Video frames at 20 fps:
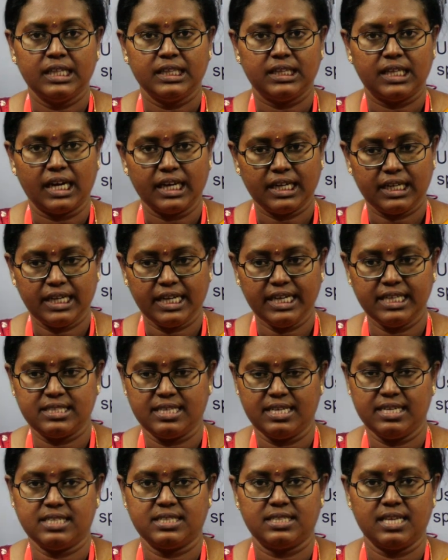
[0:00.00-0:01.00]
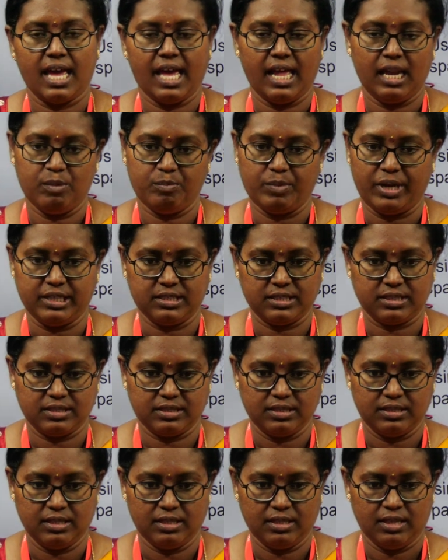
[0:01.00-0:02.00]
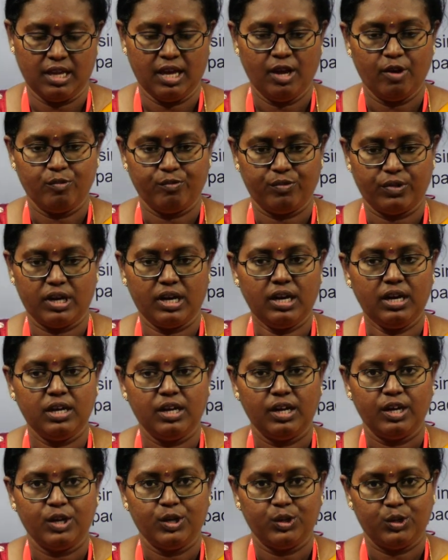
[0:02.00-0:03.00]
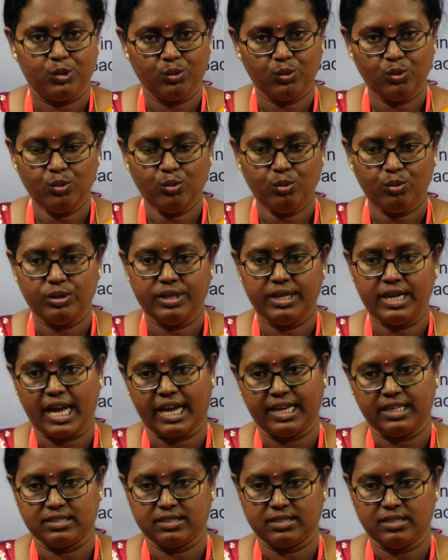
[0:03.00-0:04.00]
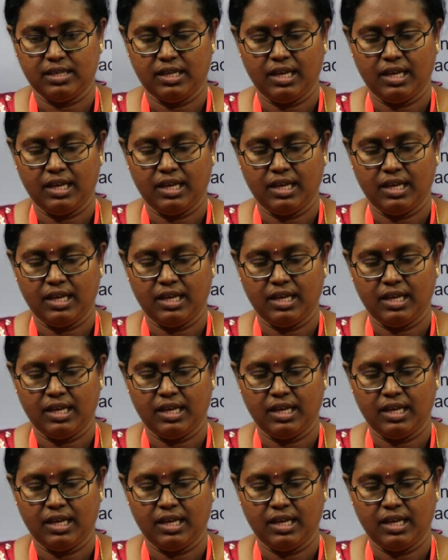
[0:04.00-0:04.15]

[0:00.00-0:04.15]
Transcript: 36 elements for 2 dice.